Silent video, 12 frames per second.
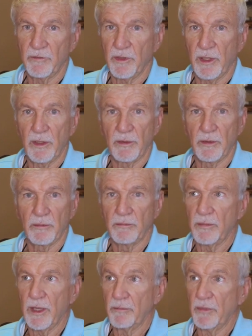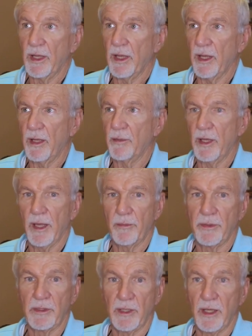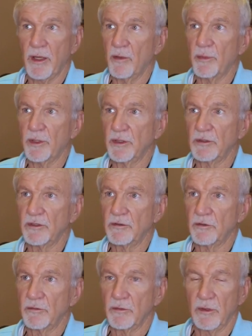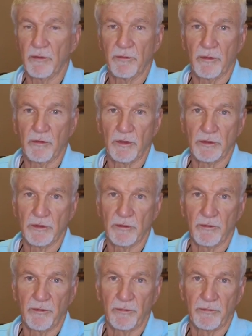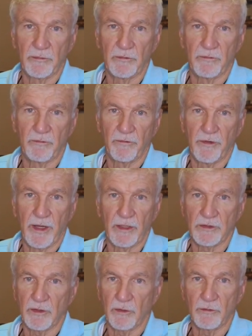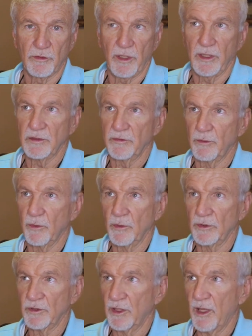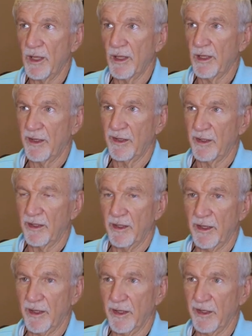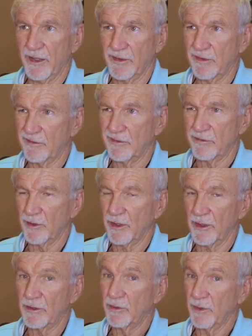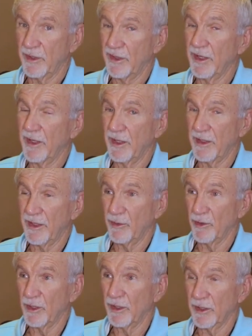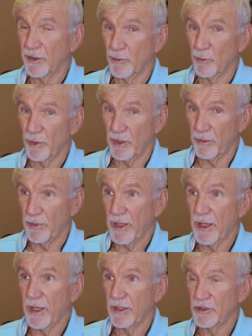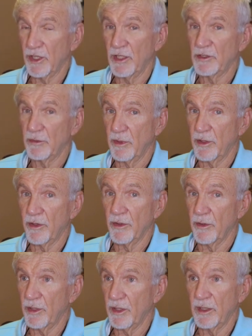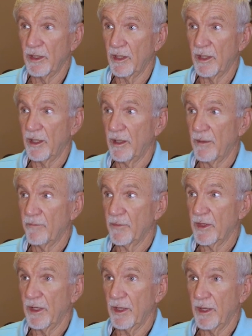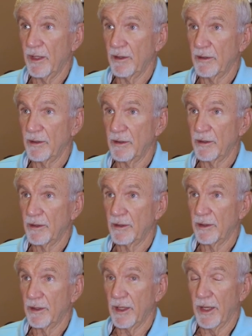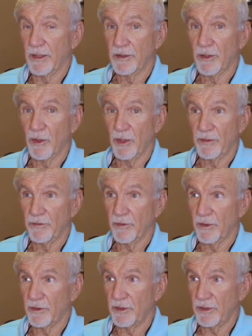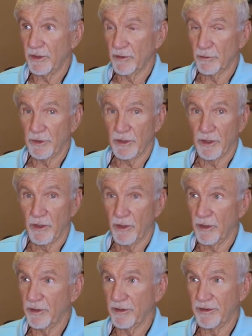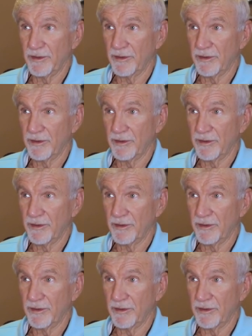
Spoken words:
I'm happy now because the original Firestone Transforce, I got at 29 they were looking really bad. I changed them at 30, and I had to go in for a dealer recall, and the